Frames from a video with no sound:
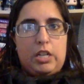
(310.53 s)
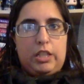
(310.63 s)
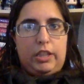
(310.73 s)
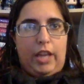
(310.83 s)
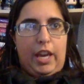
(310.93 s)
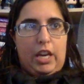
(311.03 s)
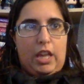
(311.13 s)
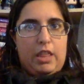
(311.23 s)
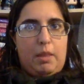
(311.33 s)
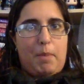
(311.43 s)
like
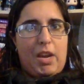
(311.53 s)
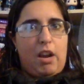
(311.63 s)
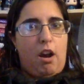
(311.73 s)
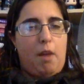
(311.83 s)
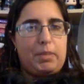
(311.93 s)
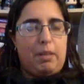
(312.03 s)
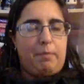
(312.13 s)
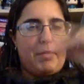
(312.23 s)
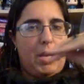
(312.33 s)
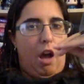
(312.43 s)
them become
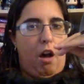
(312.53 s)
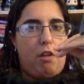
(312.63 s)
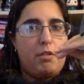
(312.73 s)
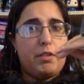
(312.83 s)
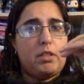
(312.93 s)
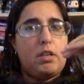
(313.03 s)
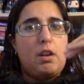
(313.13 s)
something else,